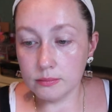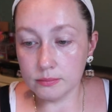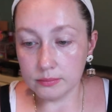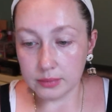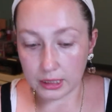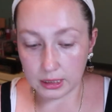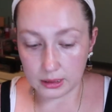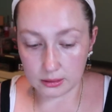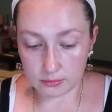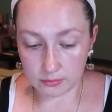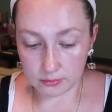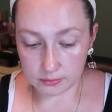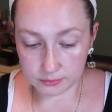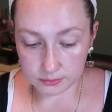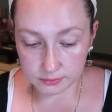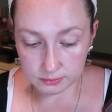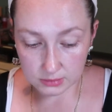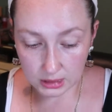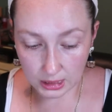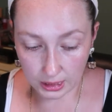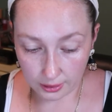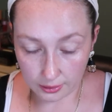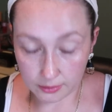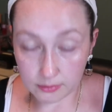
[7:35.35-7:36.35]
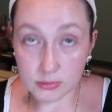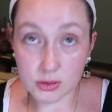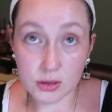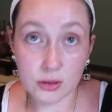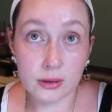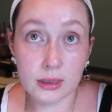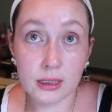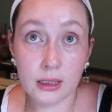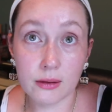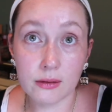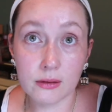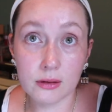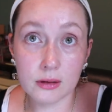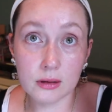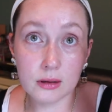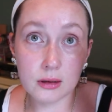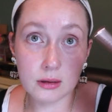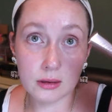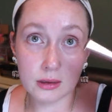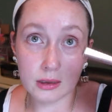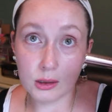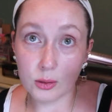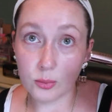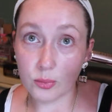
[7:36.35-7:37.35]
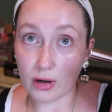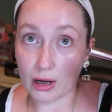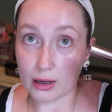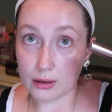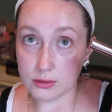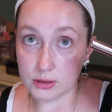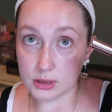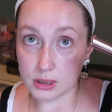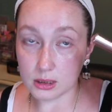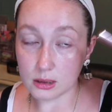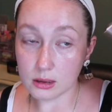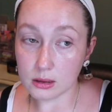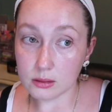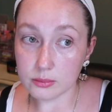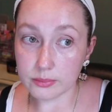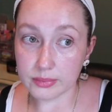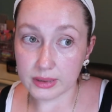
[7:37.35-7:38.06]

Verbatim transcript: But yeah, so another clear brow gel,